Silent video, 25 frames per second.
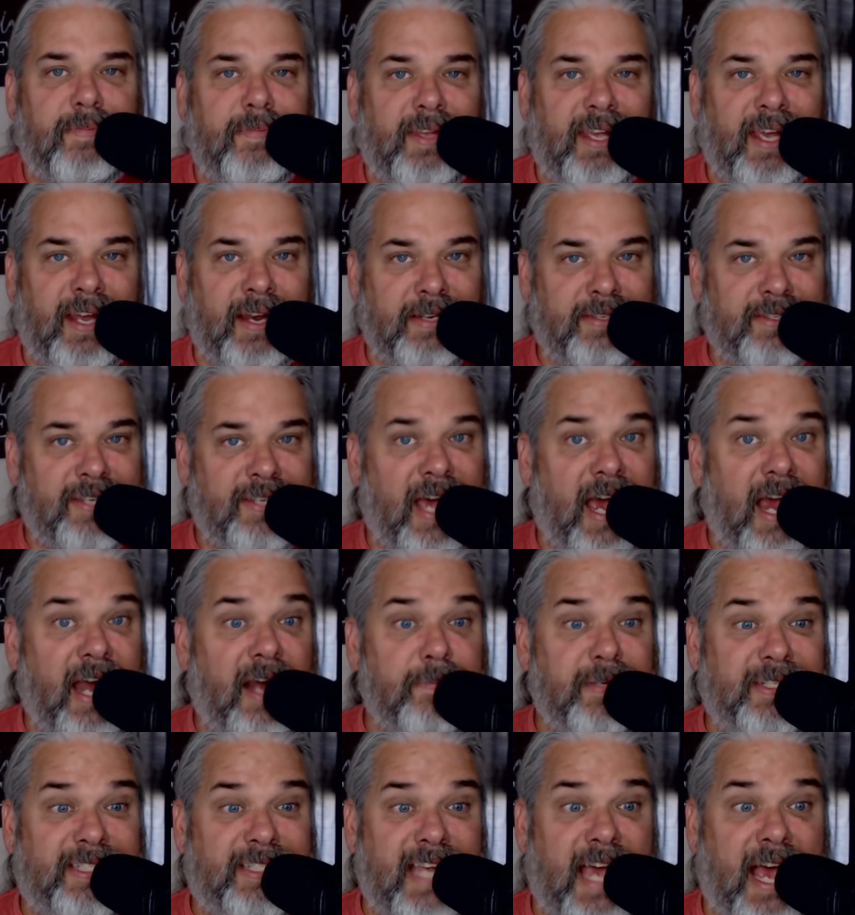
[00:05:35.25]

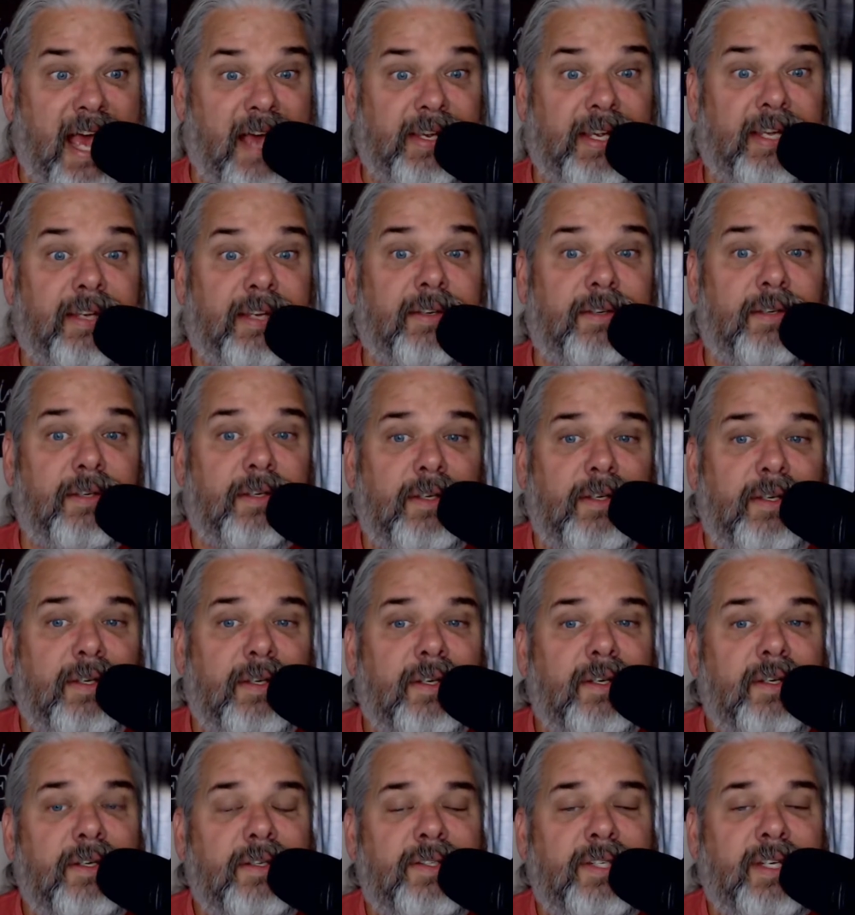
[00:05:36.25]

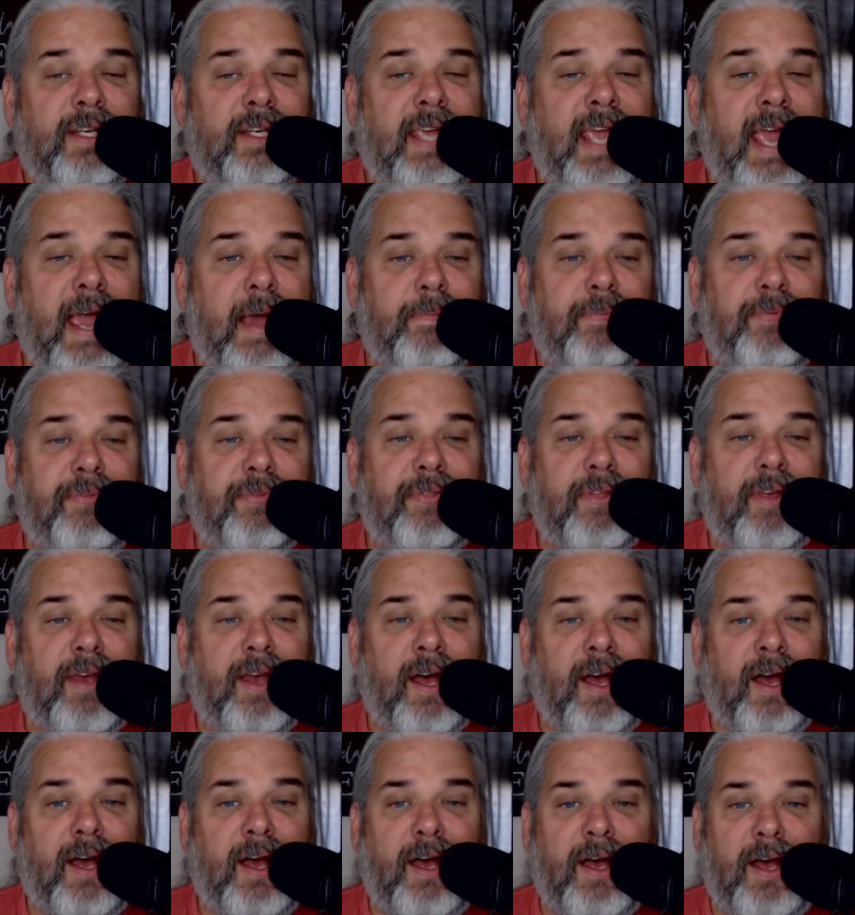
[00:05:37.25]
to Camp
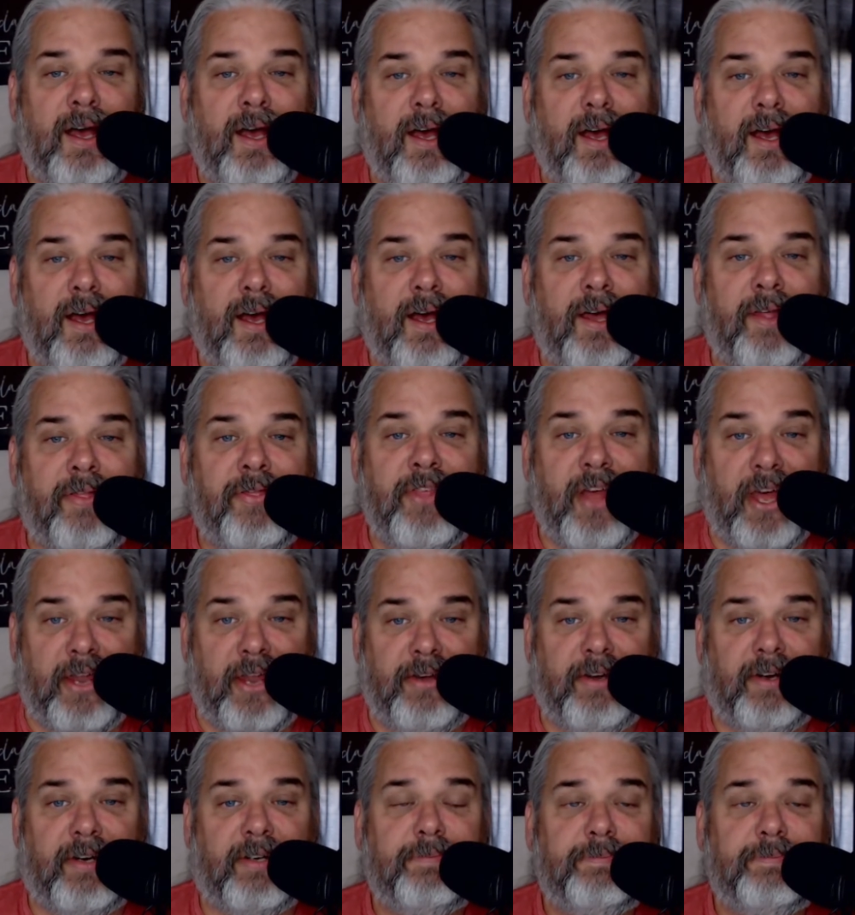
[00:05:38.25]
Thunder.